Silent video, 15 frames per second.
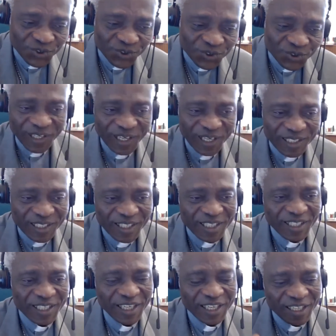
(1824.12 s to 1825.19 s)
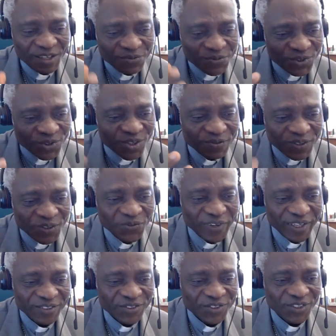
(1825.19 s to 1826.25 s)
the earth and the fruit of the
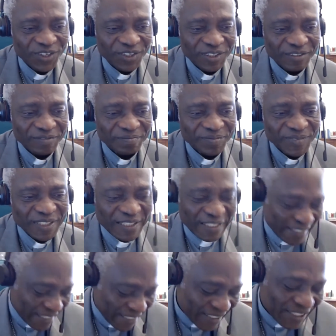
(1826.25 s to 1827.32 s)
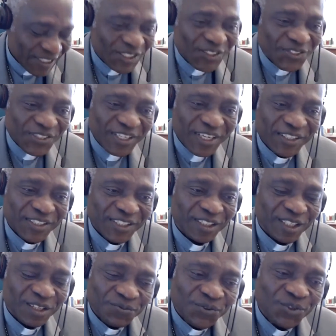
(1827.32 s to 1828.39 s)
wine stalk. This is creation.
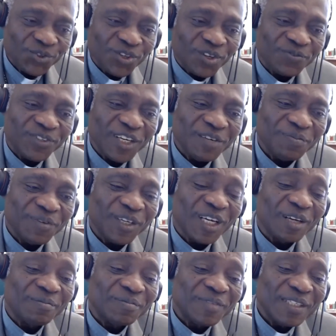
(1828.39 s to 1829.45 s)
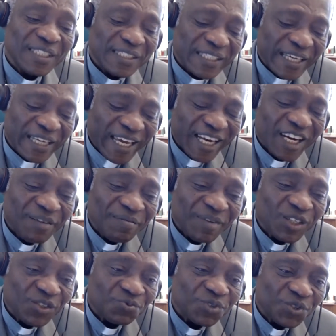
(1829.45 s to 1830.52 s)
The fruit of the earth become the
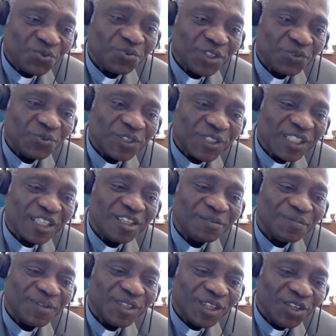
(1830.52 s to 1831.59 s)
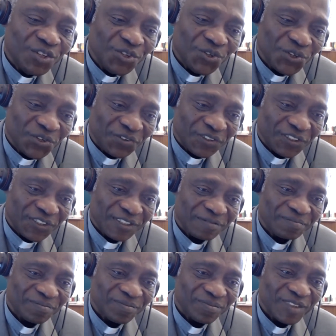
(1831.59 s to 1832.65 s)
elements with which we celebrate the Eucharist.
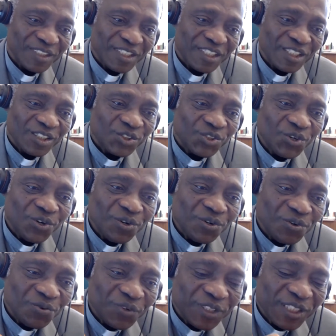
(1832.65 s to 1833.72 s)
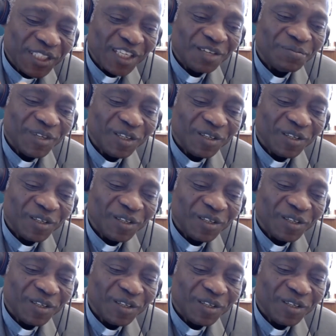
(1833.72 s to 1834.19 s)
So we celebrate the